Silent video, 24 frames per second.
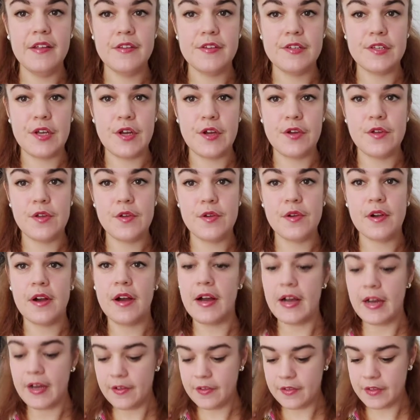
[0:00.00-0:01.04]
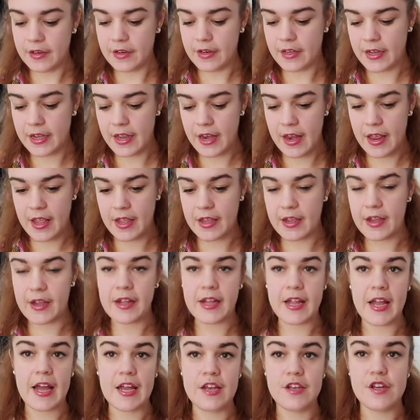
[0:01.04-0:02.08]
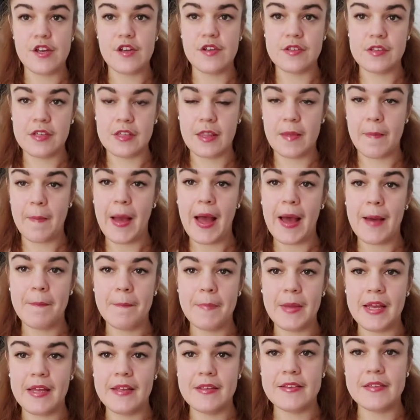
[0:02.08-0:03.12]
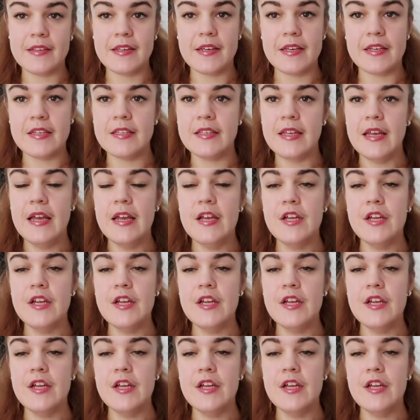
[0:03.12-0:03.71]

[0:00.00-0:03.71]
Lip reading: So you cut out the lining again using the pattern pieces,